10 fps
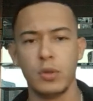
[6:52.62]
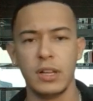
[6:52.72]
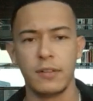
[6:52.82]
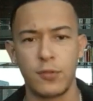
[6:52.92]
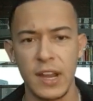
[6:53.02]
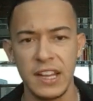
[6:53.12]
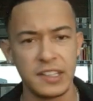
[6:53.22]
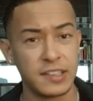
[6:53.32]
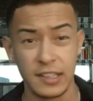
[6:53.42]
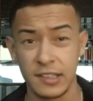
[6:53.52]
cute little
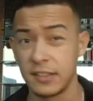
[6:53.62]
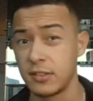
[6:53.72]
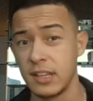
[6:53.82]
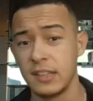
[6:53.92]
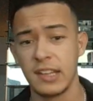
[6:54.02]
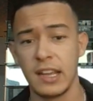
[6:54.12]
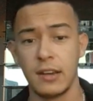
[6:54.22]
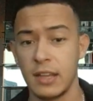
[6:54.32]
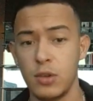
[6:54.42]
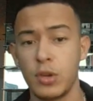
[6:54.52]
phrases. It's
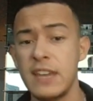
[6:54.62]
insane.